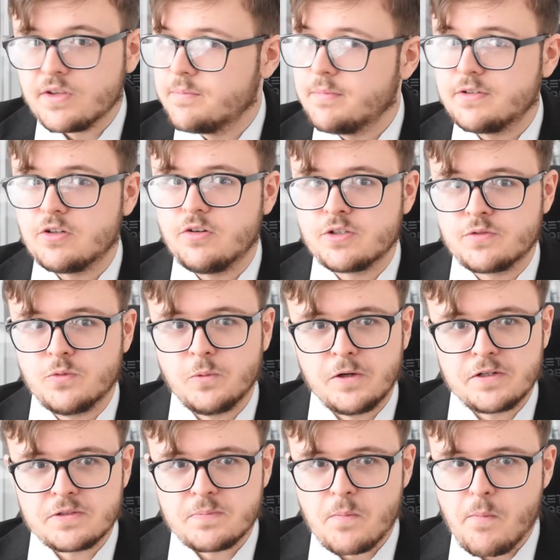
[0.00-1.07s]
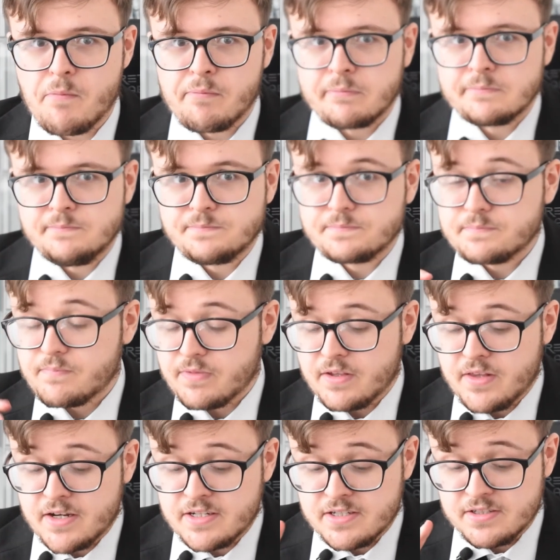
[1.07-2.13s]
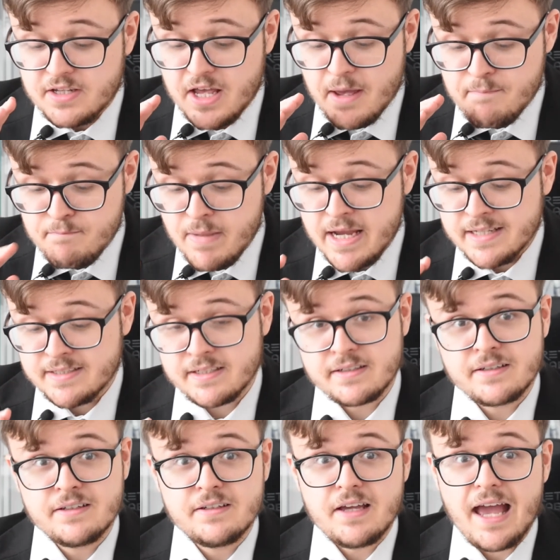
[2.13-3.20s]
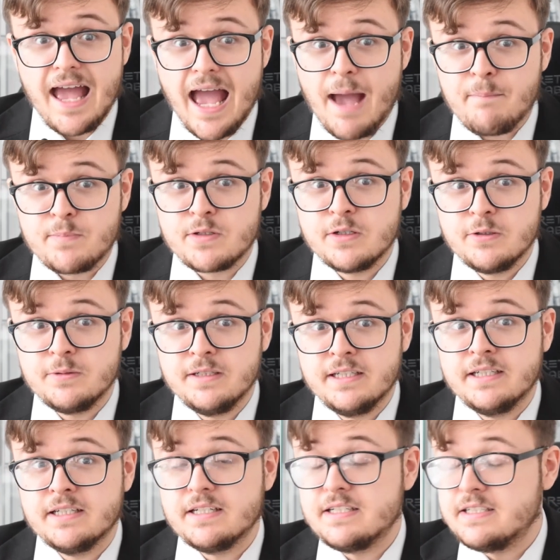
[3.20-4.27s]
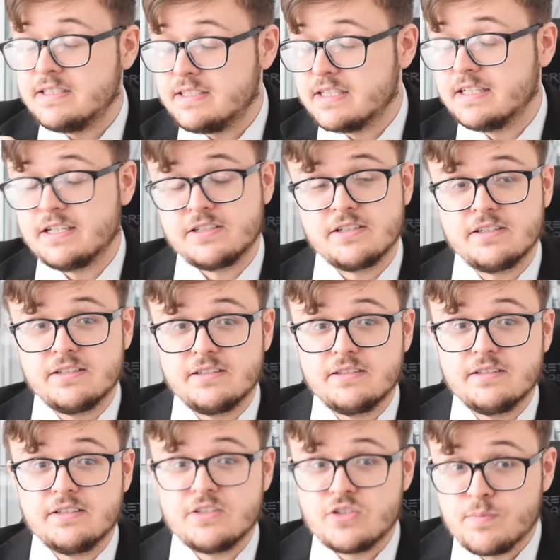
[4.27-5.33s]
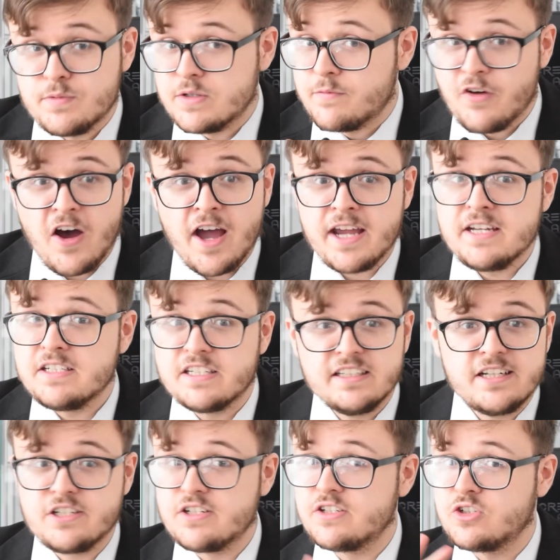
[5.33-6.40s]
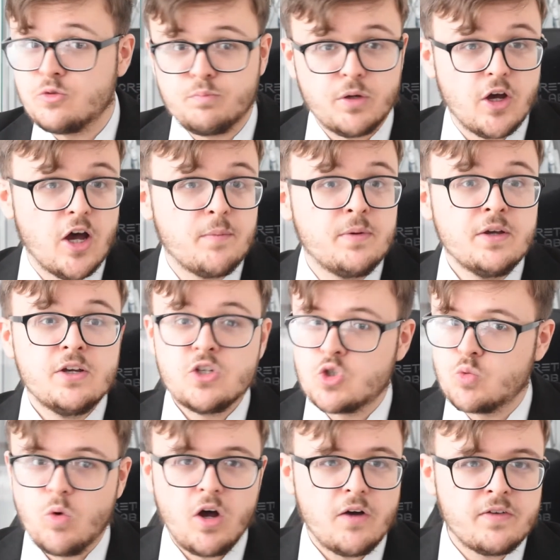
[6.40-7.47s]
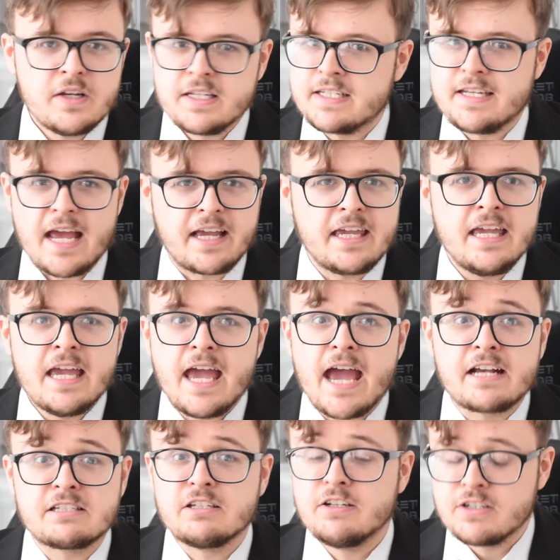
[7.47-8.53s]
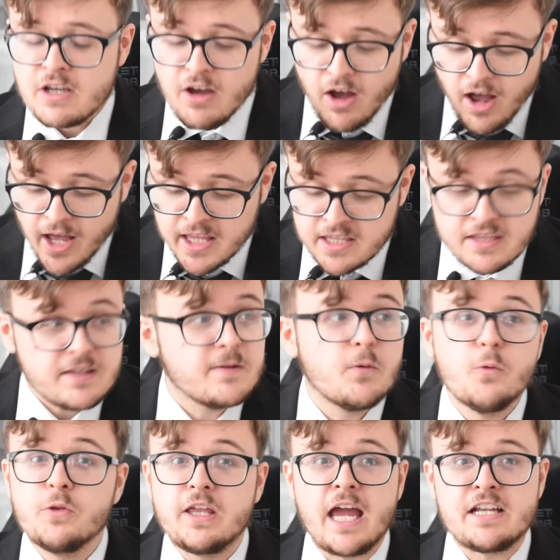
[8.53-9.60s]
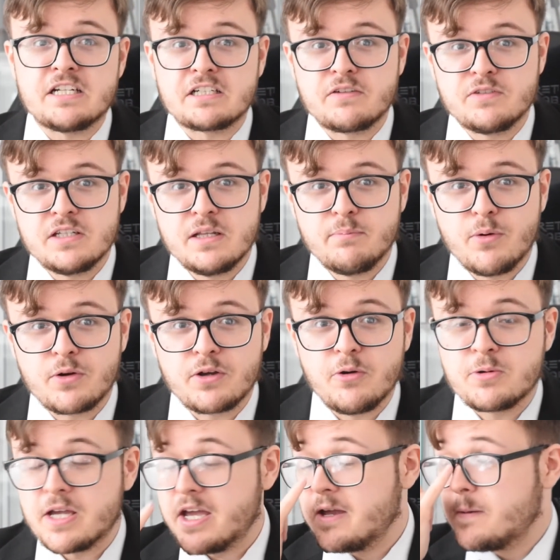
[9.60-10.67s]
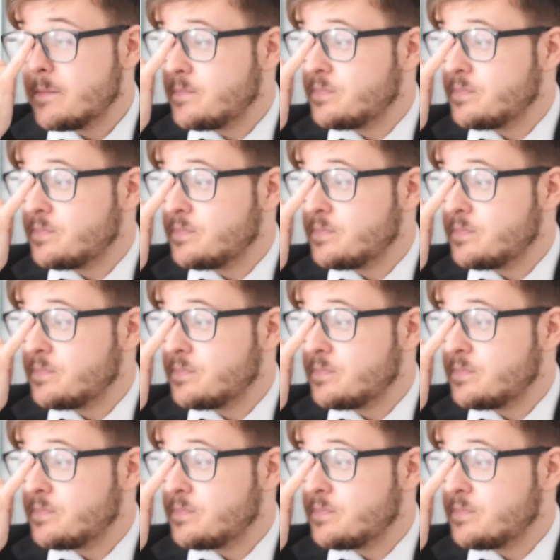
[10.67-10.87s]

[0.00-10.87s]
At a loss for words. That is amazing. Absolutely delicious. Divine, delicious, superb, suave, snacky, excellent. All the adjectives in the book, okay?